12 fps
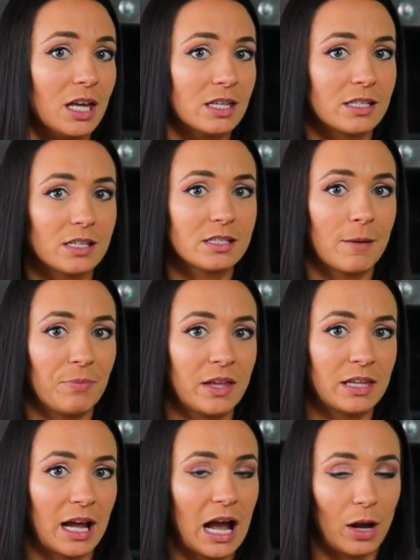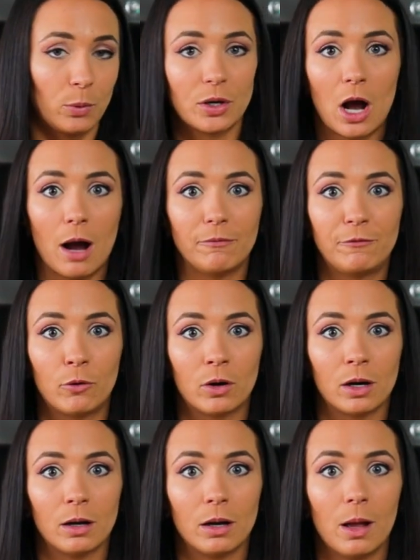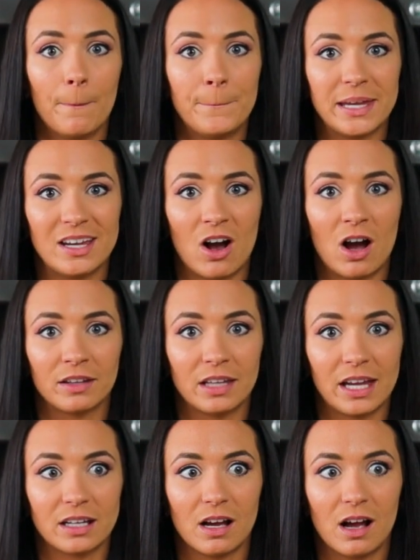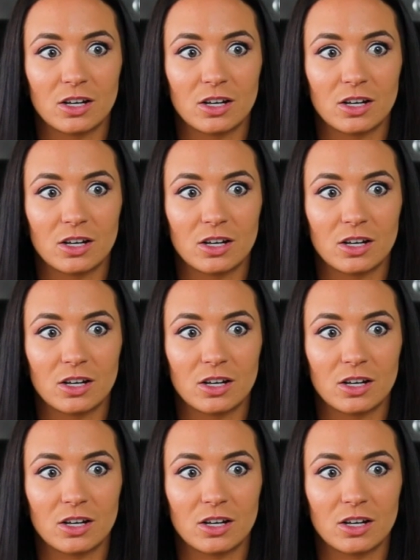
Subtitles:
This is something that I would opt for beyond like